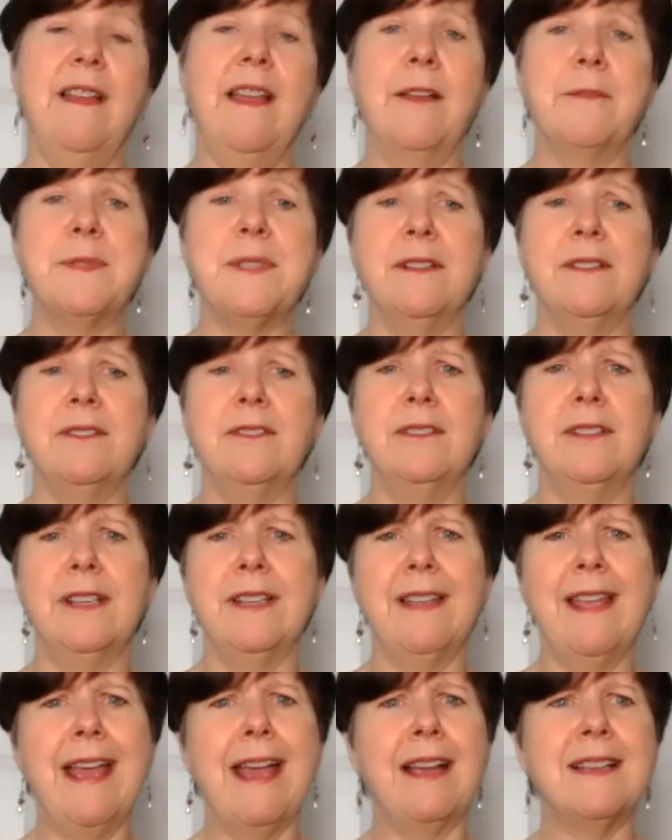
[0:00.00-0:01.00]
absolutely.
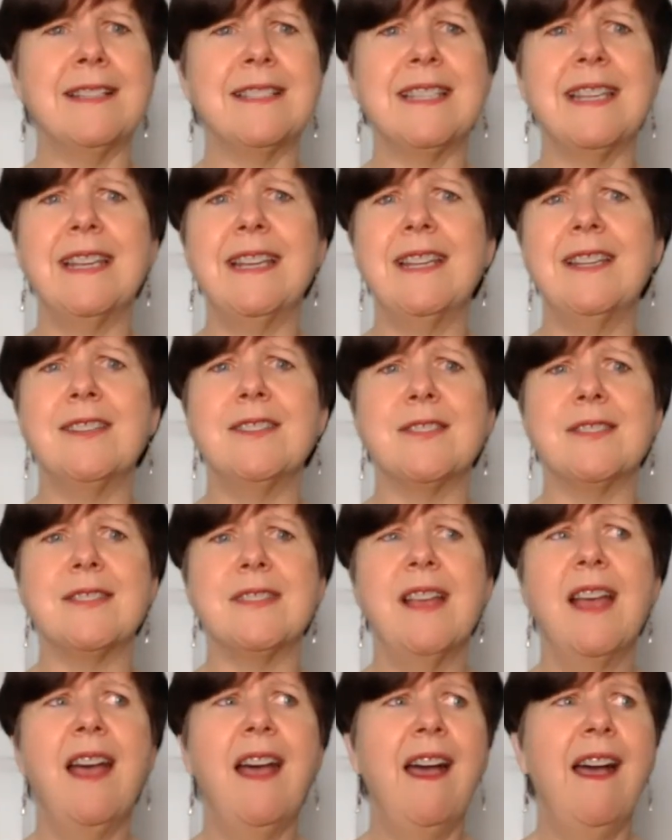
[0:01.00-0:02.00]
Yeah, because it
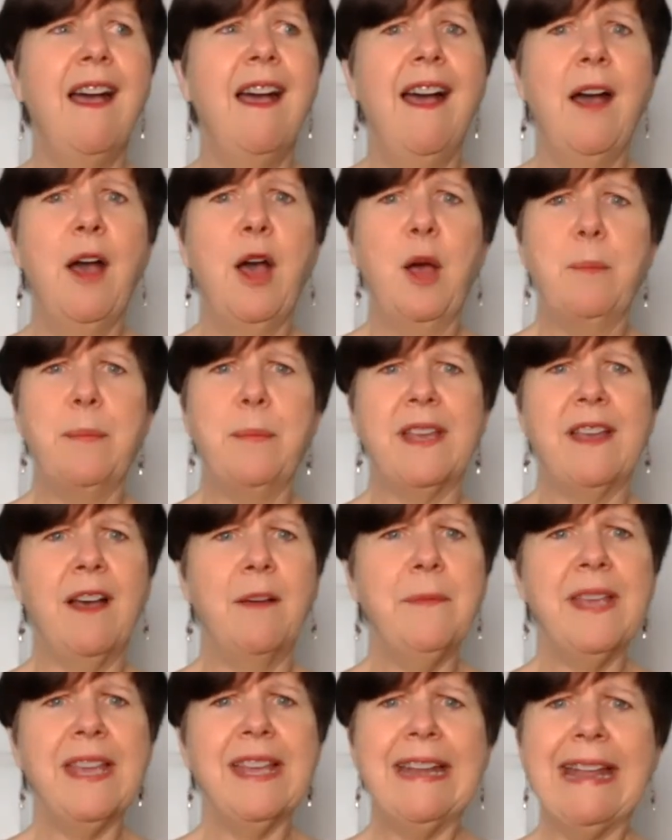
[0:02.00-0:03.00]
is,
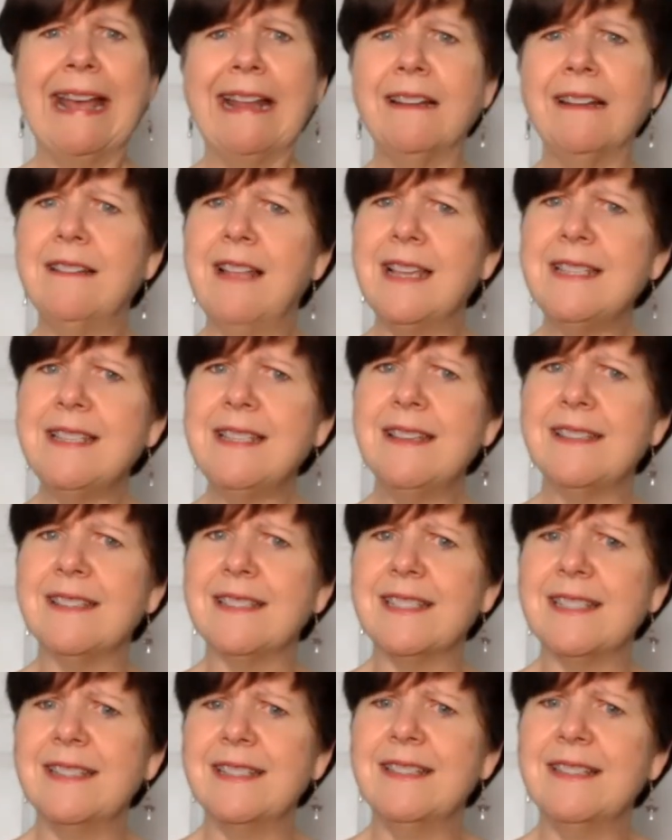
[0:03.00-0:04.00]
becoming an
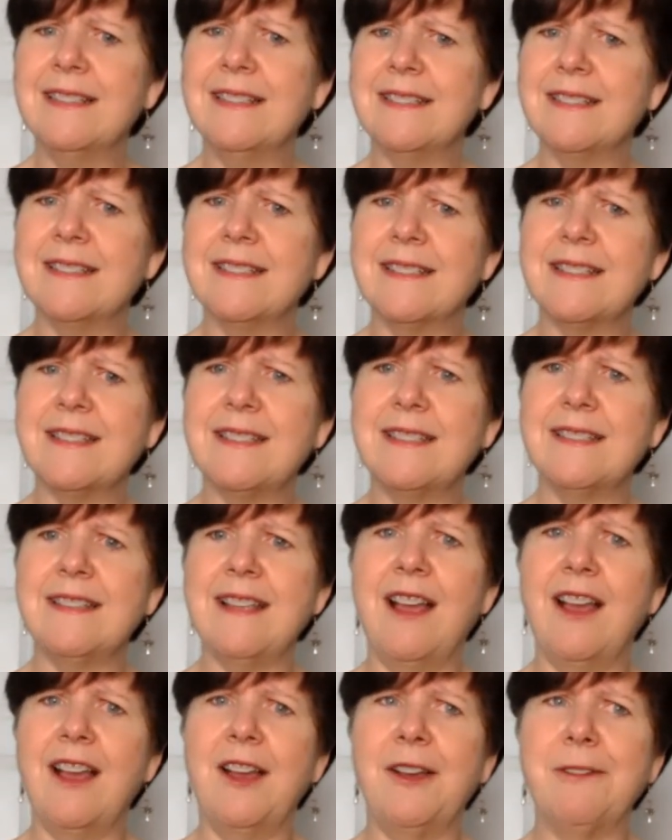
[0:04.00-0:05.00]
adolescent is,
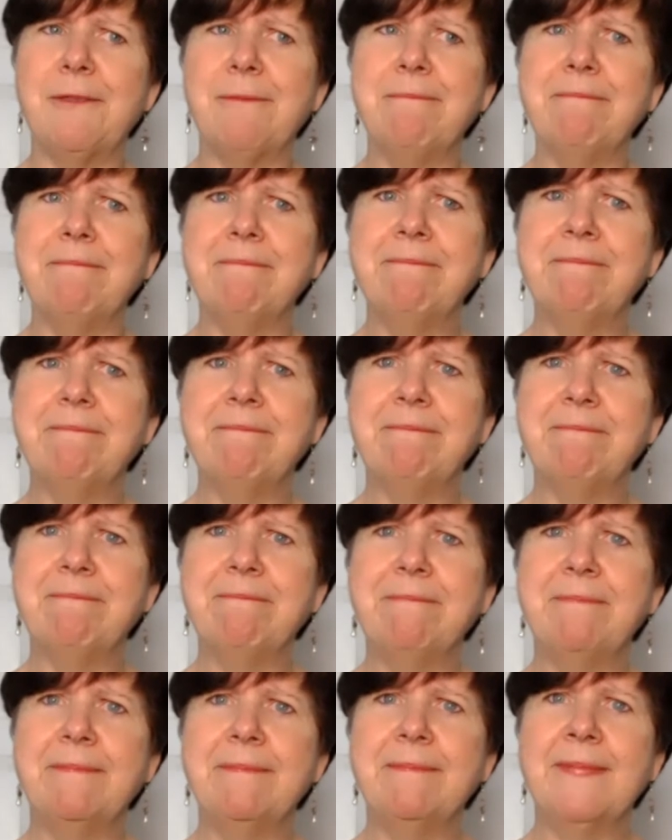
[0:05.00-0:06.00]
um,
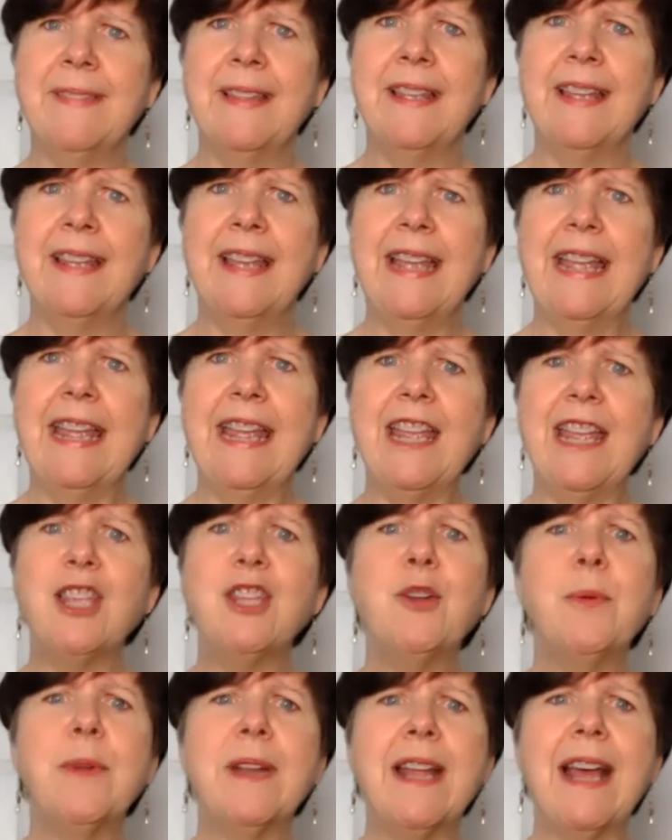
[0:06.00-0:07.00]

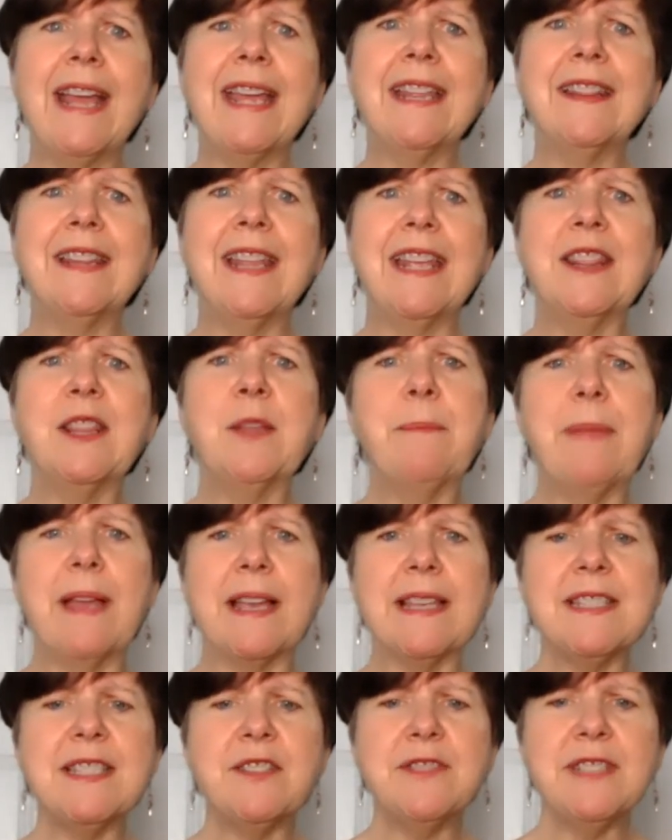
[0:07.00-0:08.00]
you know, in, in the
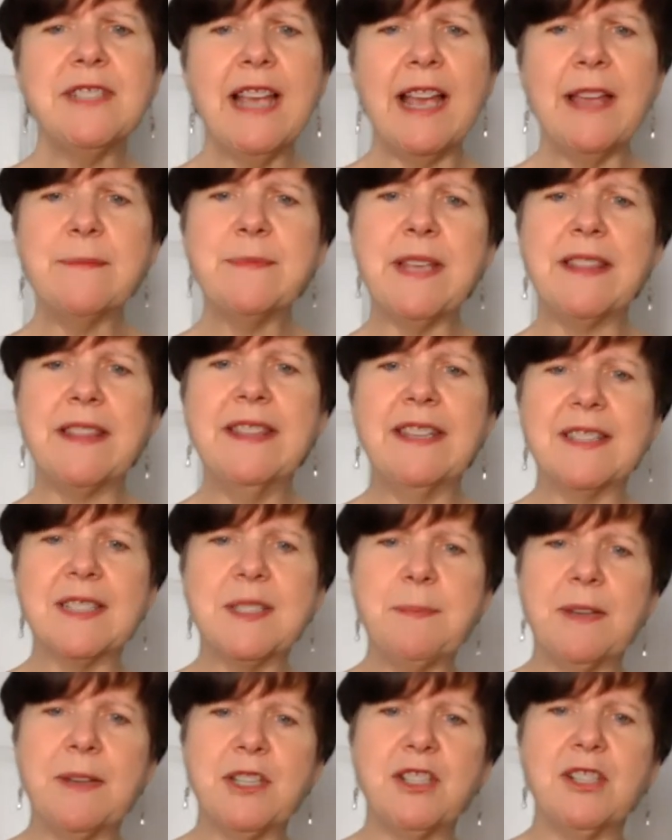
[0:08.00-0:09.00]
best of times, I think
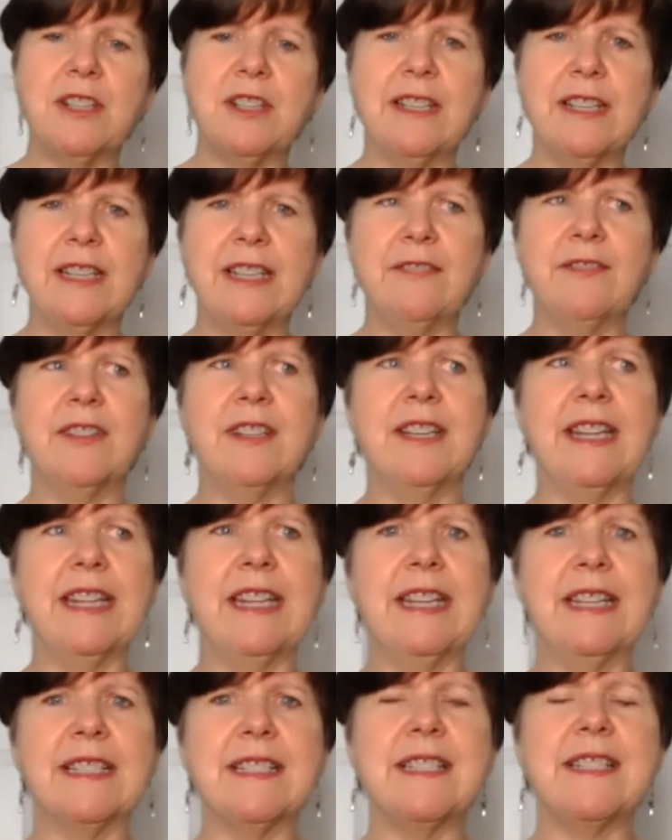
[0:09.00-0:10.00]
especially even
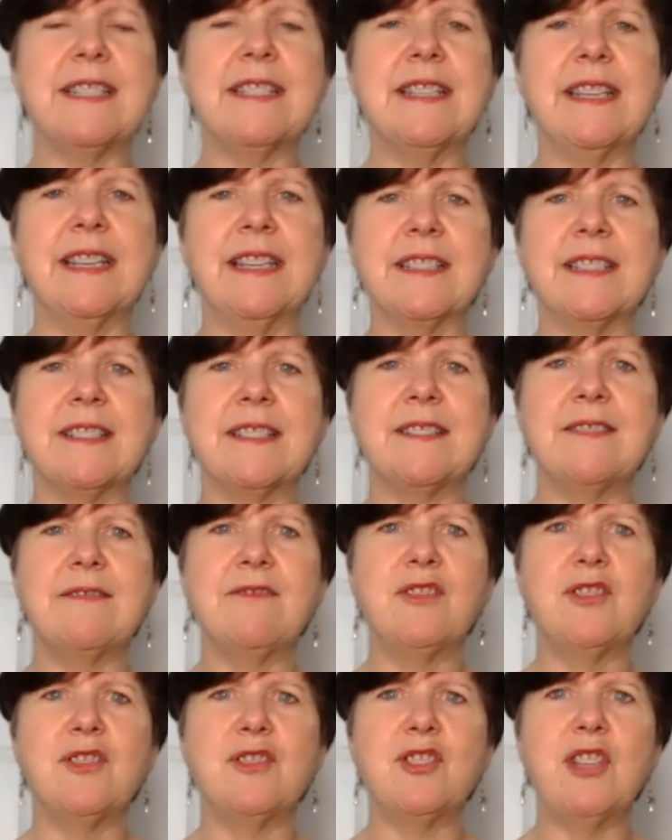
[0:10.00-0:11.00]
it's, it's
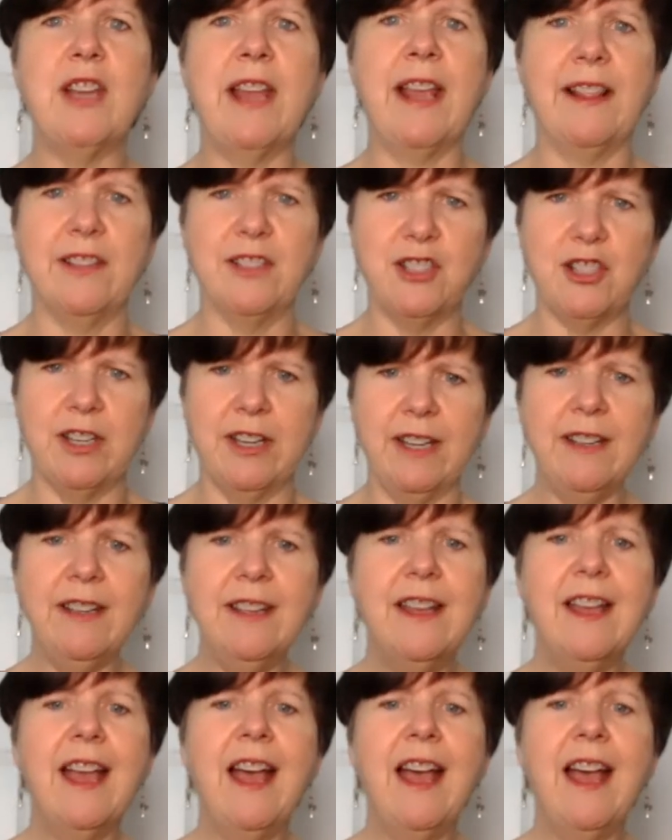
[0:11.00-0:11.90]
challenging.